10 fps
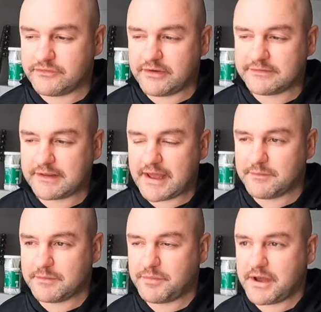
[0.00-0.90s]
Jason
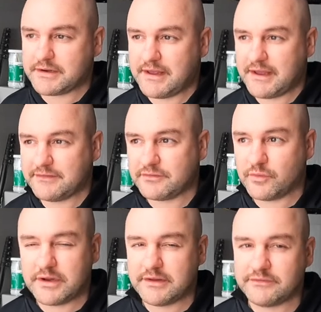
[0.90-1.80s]
Guyman podcast or
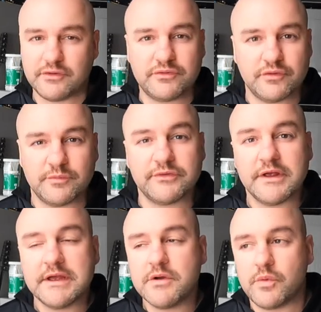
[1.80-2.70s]
one of his YouTubes
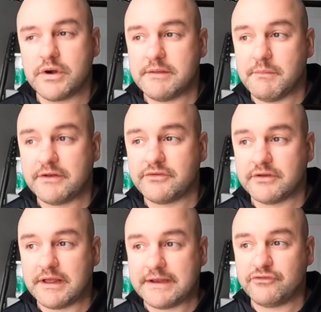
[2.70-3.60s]
where he
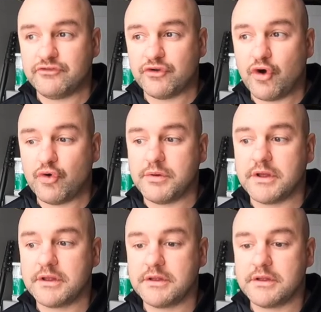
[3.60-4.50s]
mentioned a Jobe